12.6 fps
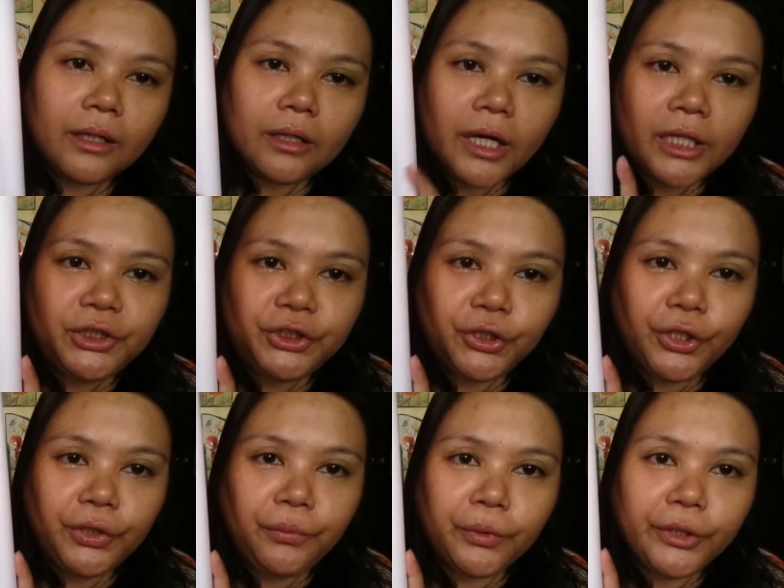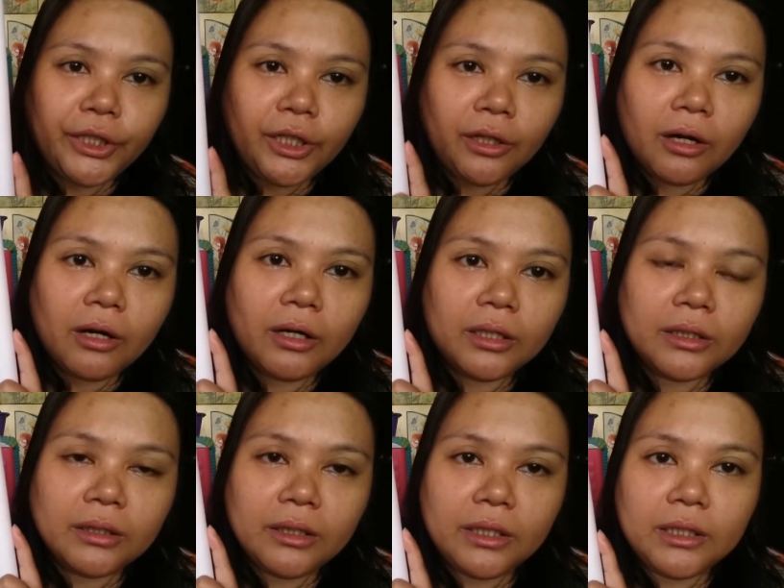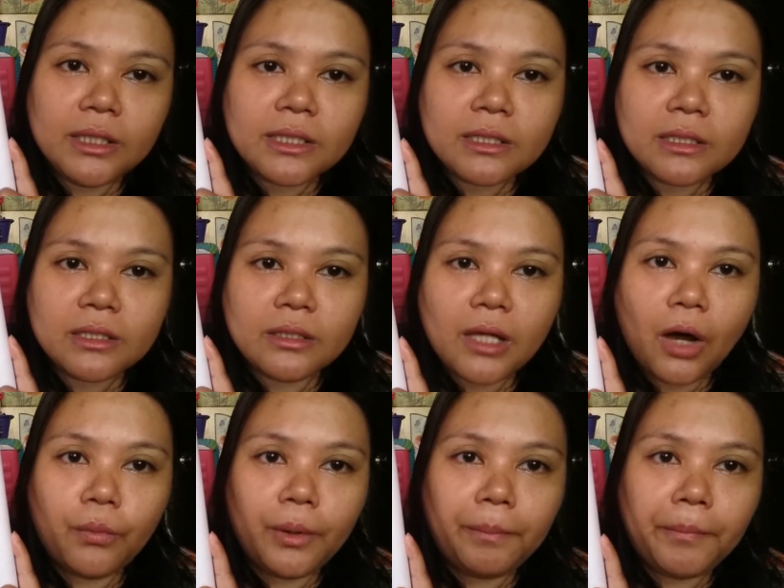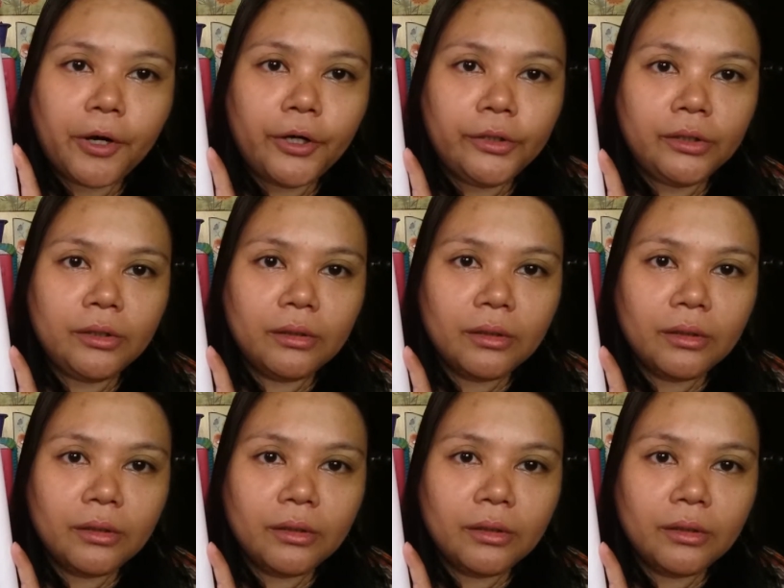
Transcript: I enjoyed working on this tower part.